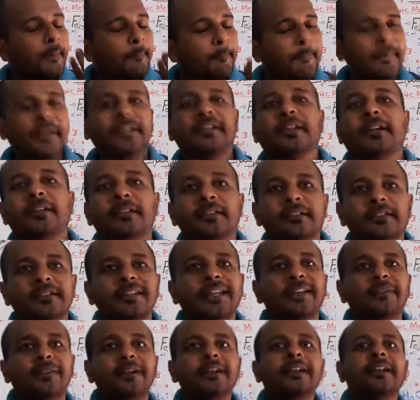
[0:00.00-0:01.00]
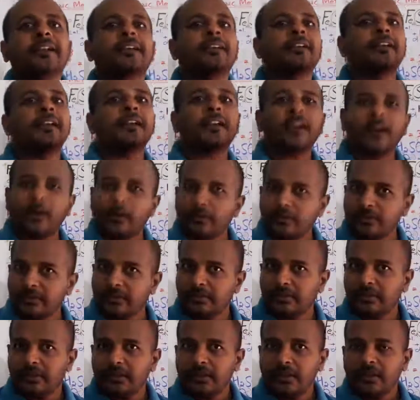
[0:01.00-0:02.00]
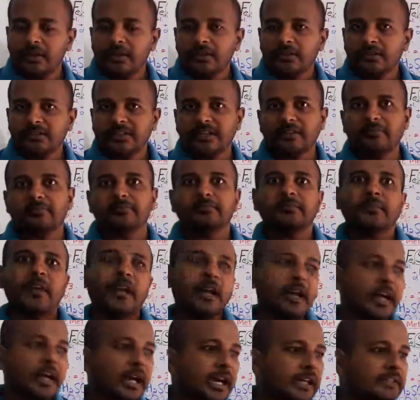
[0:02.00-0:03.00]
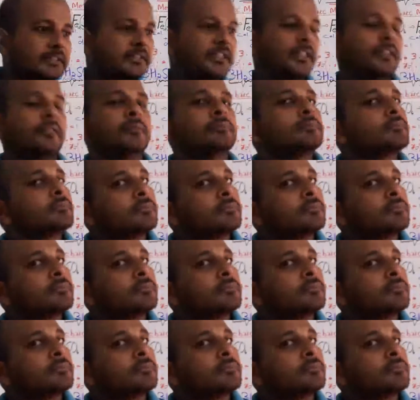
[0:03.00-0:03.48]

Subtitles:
metals, they will kick out some other